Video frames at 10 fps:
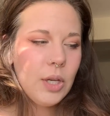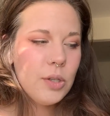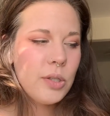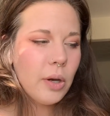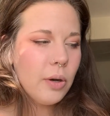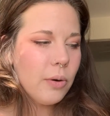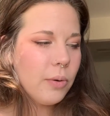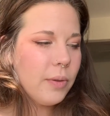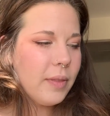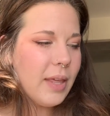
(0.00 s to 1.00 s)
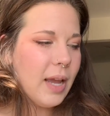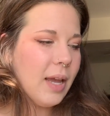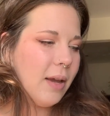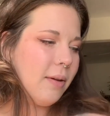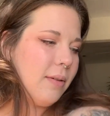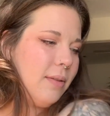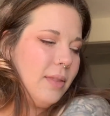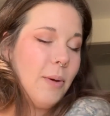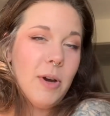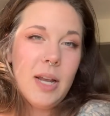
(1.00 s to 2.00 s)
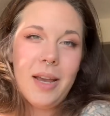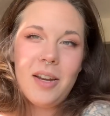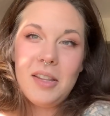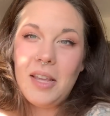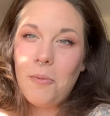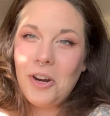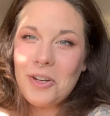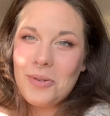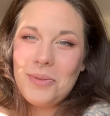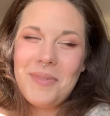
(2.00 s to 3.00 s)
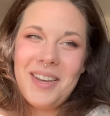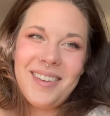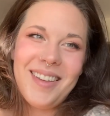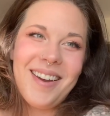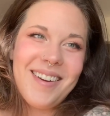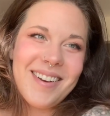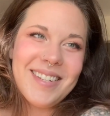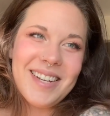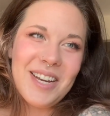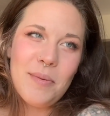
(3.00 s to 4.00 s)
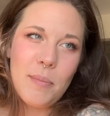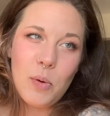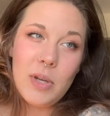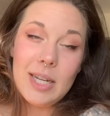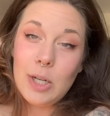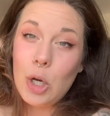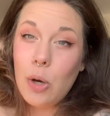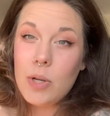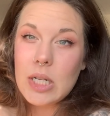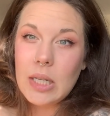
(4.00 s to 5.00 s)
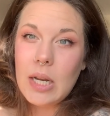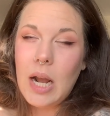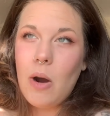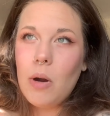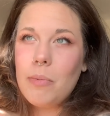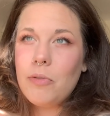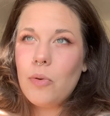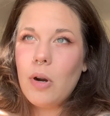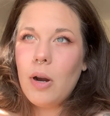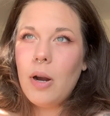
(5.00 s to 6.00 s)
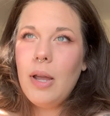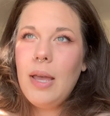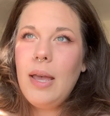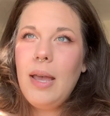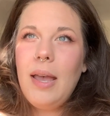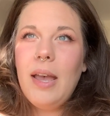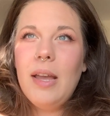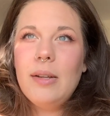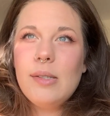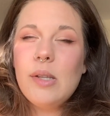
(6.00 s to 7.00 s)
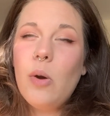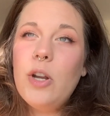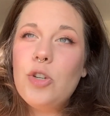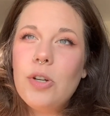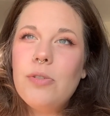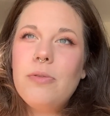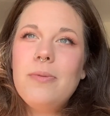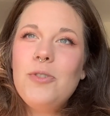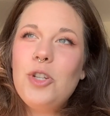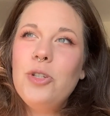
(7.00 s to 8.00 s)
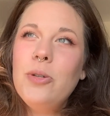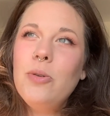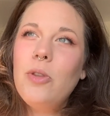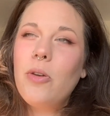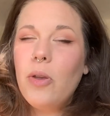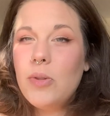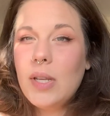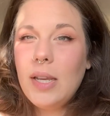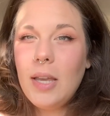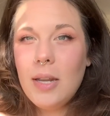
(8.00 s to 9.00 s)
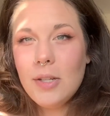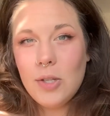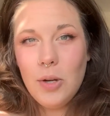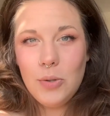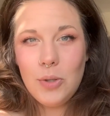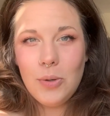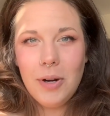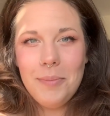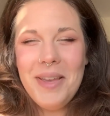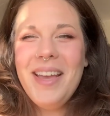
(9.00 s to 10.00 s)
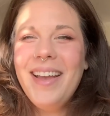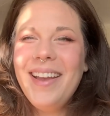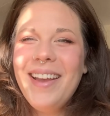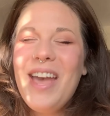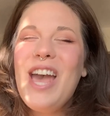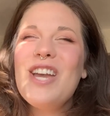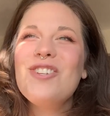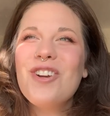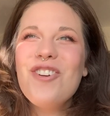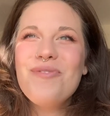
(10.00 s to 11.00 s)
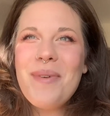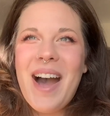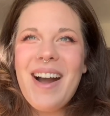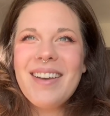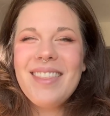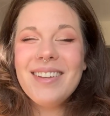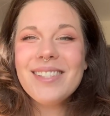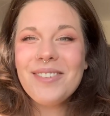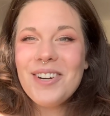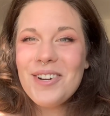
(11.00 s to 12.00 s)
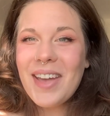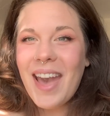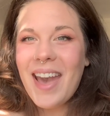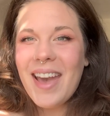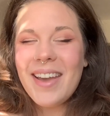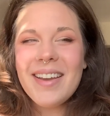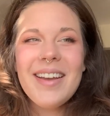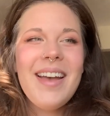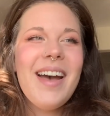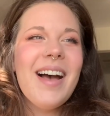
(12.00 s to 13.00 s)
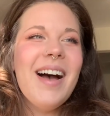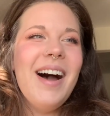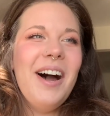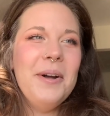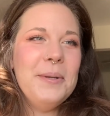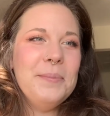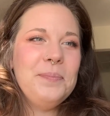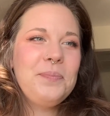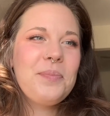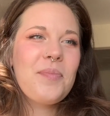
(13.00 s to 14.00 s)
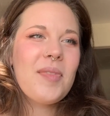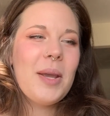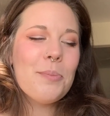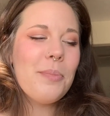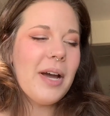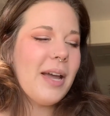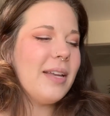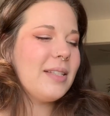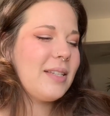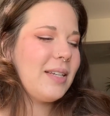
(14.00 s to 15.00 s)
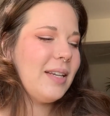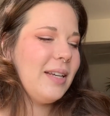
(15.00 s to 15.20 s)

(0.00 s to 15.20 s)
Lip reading: So they went ahead and they worked with me and they got it done, but we didn't know until an hour before. And so I drove to the closing in a snowstorm, drove back, things were okay. But